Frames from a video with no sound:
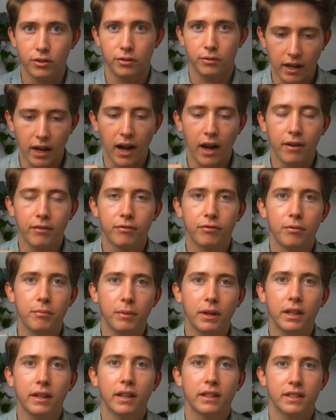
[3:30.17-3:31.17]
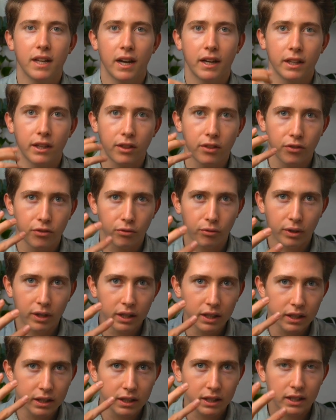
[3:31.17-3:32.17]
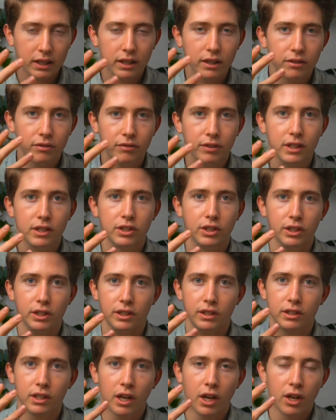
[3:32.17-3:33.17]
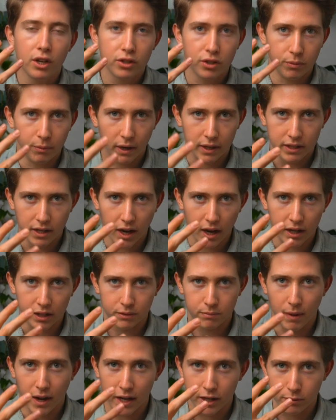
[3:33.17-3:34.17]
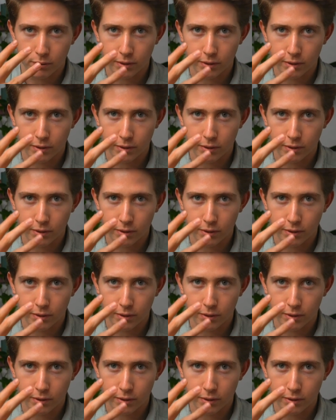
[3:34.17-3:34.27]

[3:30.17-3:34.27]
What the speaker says: And for me, that's adding 3 key features to my task management